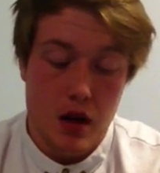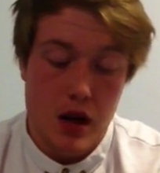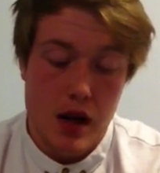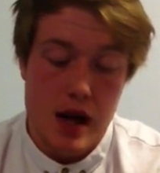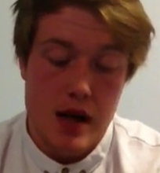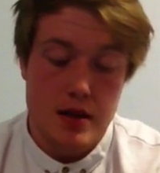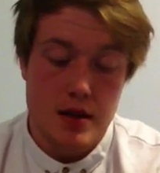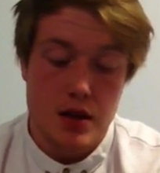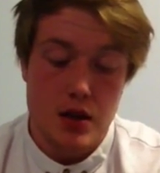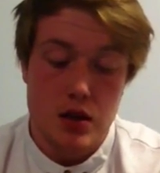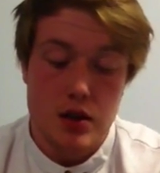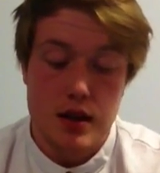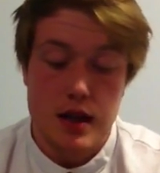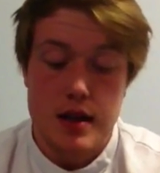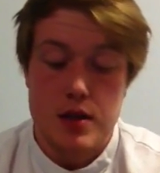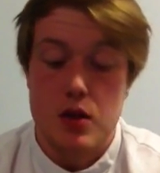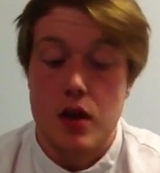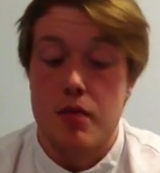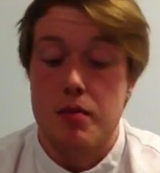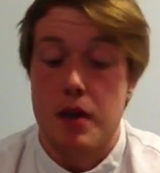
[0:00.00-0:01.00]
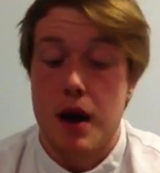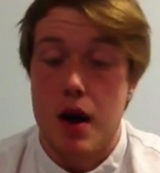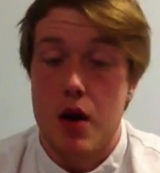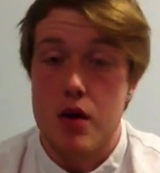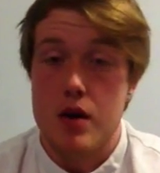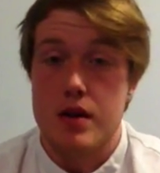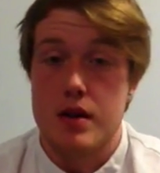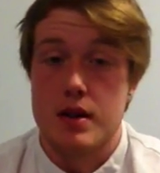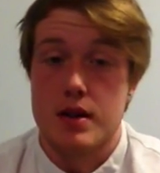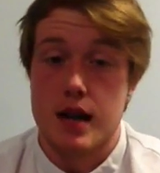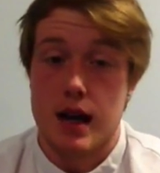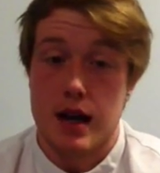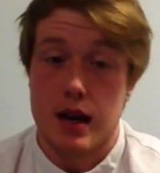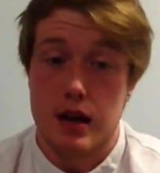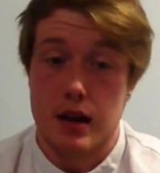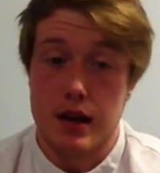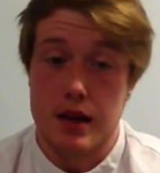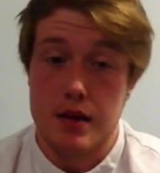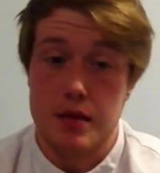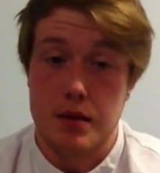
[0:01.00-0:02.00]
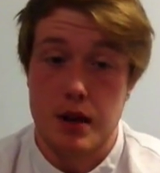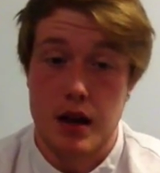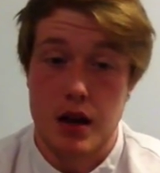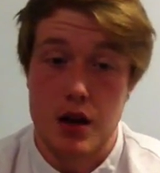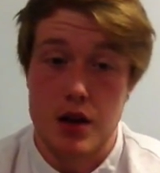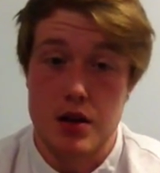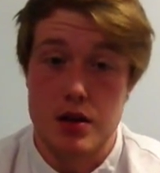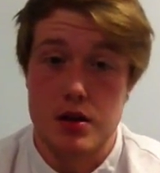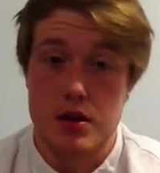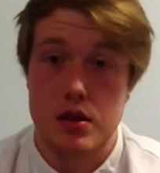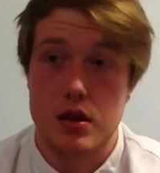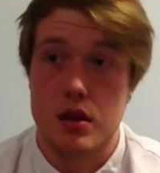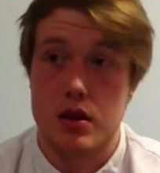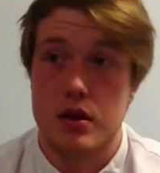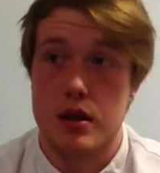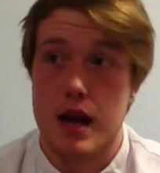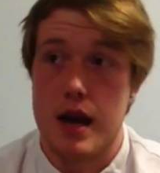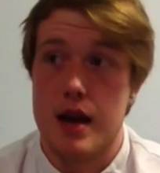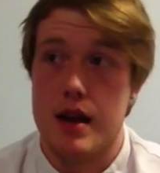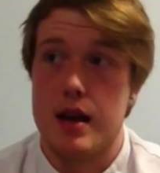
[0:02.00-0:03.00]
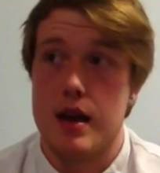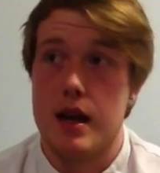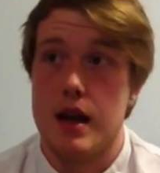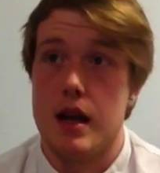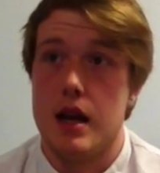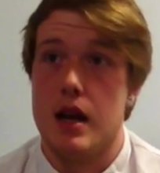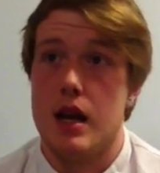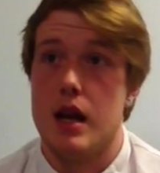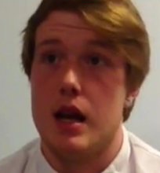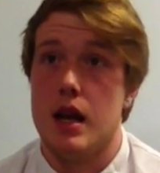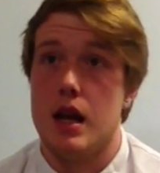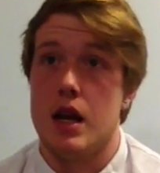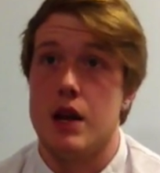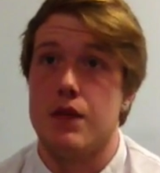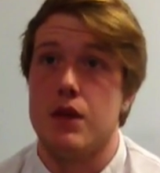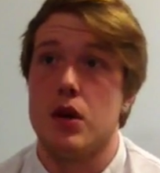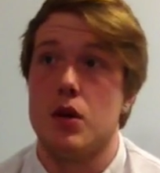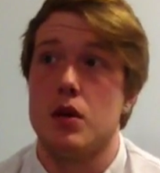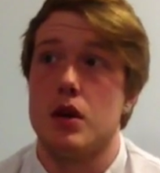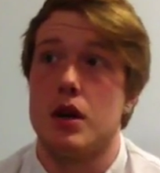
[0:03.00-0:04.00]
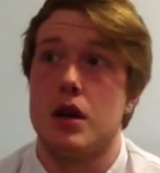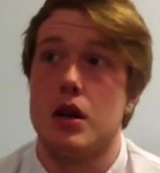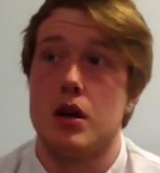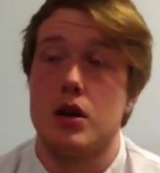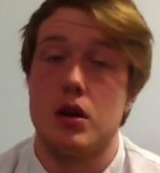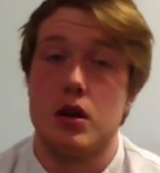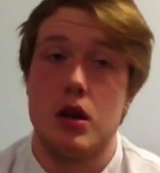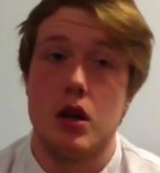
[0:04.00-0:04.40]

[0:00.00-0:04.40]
It's a good thing to have power in the tackling, because then if you